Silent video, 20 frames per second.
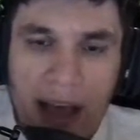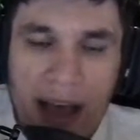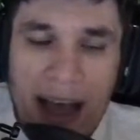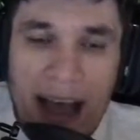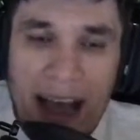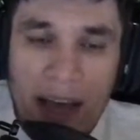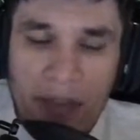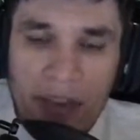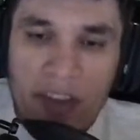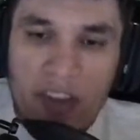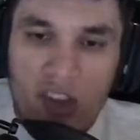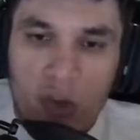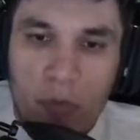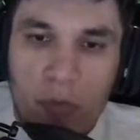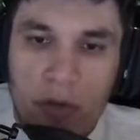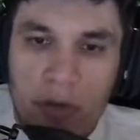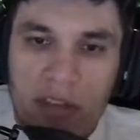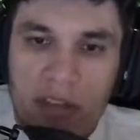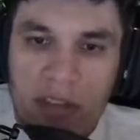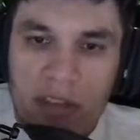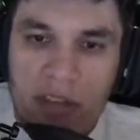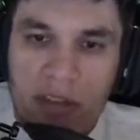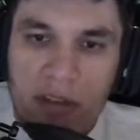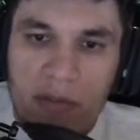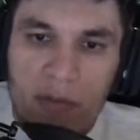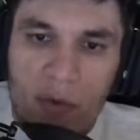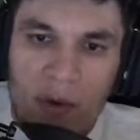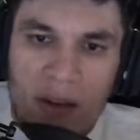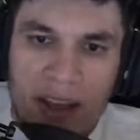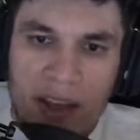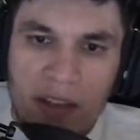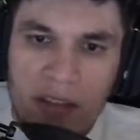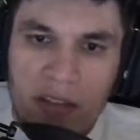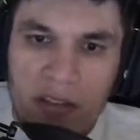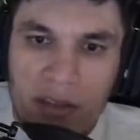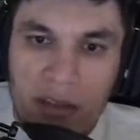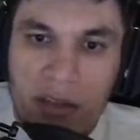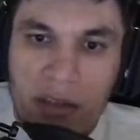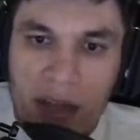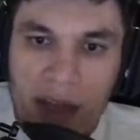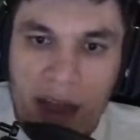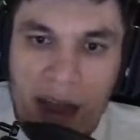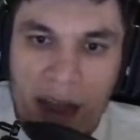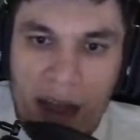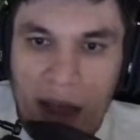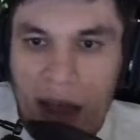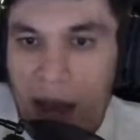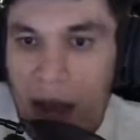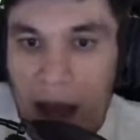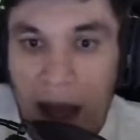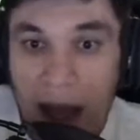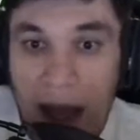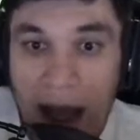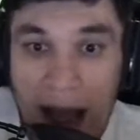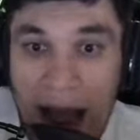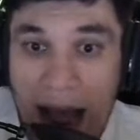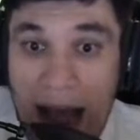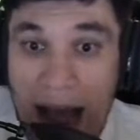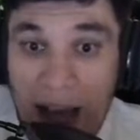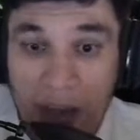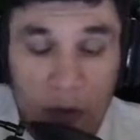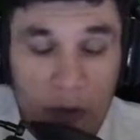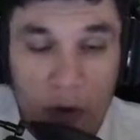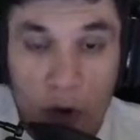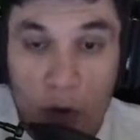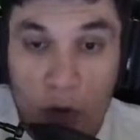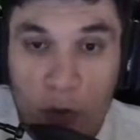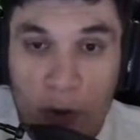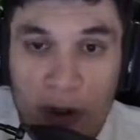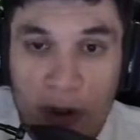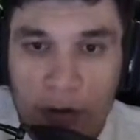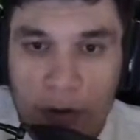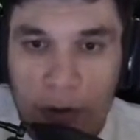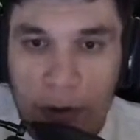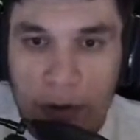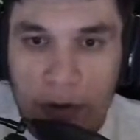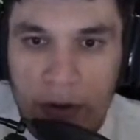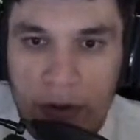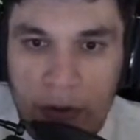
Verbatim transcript: I think cumulative wise, I I think we hold the record, dude.